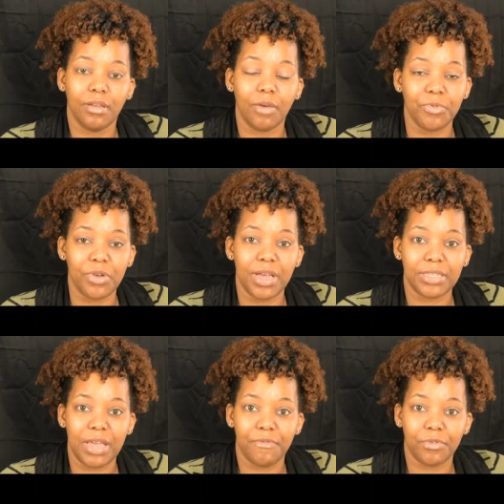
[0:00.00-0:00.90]
Hope you
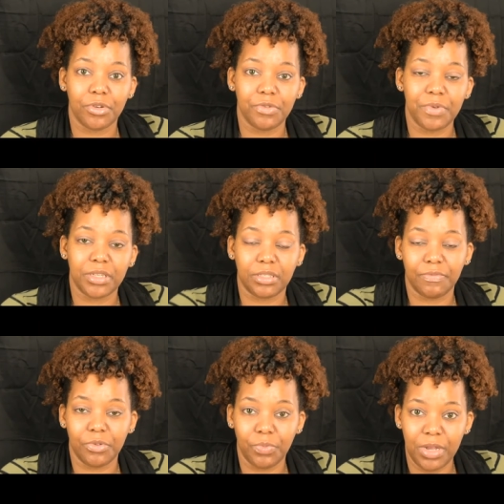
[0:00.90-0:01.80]
guys have a good rest
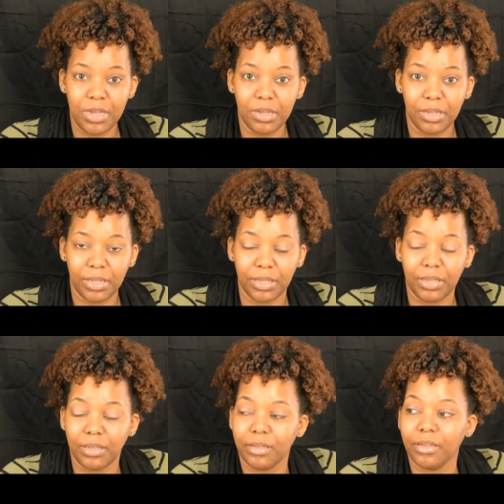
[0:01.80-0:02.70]
of the week.
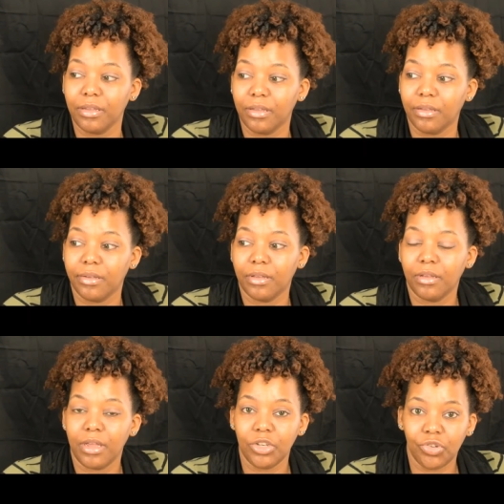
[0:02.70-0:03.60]

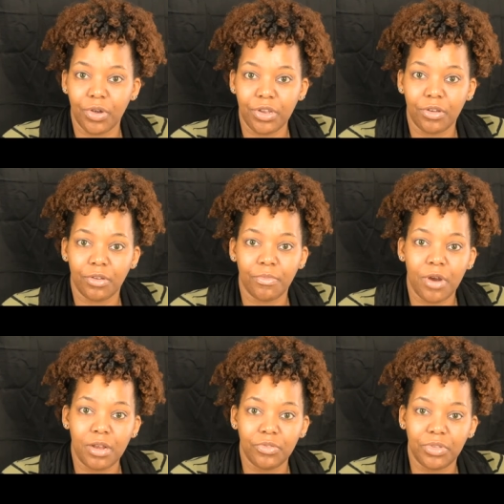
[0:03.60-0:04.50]
Enjoy your
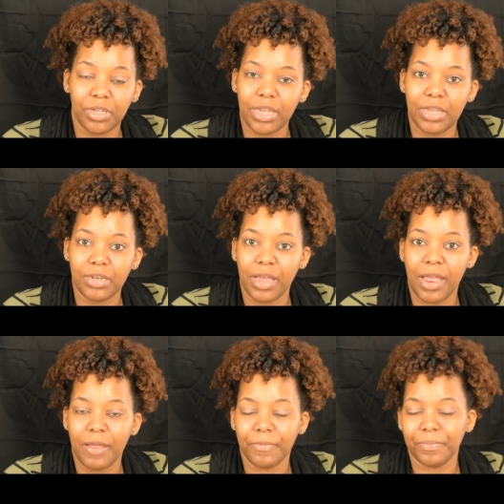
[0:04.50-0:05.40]
Martin Luther King
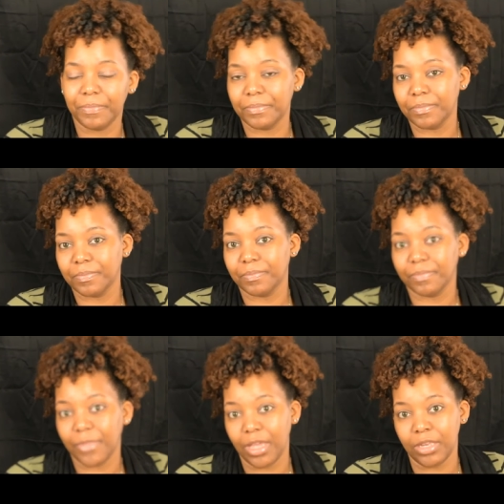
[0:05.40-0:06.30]
Day.
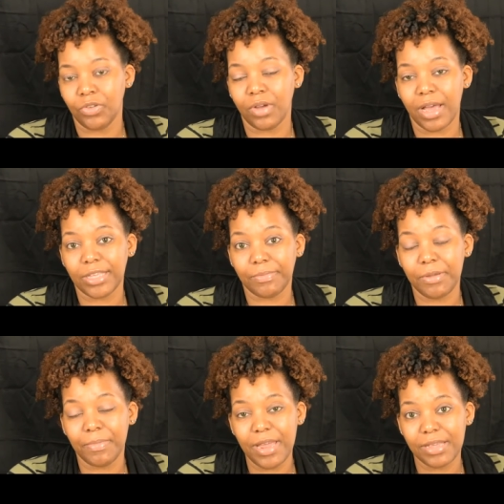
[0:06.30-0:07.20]
And you guys
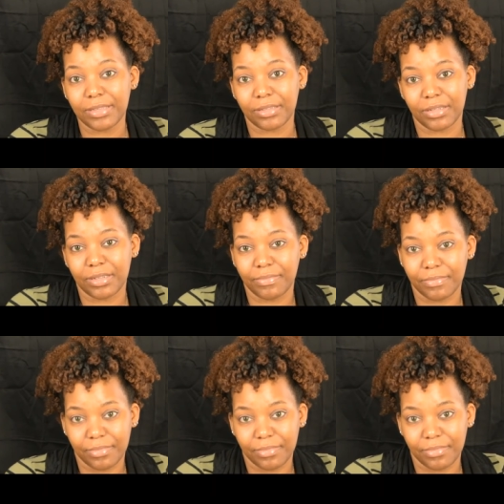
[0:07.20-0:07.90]
be blessed.